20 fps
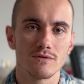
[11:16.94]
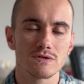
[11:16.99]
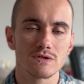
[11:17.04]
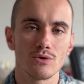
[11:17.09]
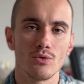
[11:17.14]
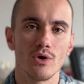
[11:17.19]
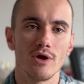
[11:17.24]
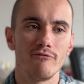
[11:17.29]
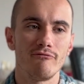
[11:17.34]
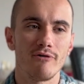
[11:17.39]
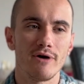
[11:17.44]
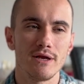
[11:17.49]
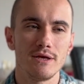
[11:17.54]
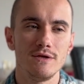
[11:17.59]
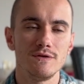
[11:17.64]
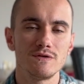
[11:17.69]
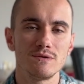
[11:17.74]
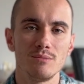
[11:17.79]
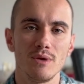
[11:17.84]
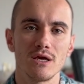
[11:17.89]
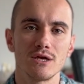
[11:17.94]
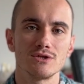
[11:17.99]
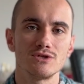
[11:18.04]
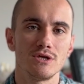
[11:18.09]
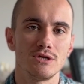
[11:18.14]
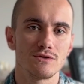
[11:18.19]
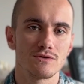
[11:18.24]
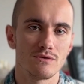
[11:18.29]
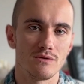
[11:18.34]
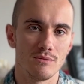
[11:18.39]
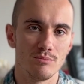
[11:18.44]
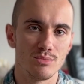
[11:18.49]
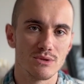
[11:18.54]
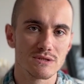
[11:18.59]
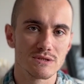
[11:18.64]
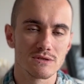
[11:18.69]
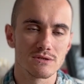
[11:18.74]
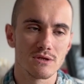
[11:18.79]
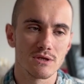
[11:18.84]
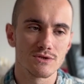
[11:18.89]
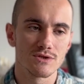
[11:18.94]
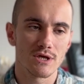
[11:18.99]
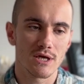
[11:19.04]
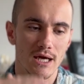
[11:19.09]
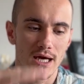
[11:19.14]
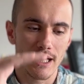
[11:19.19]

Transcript: So if I need to make a change to the business logic,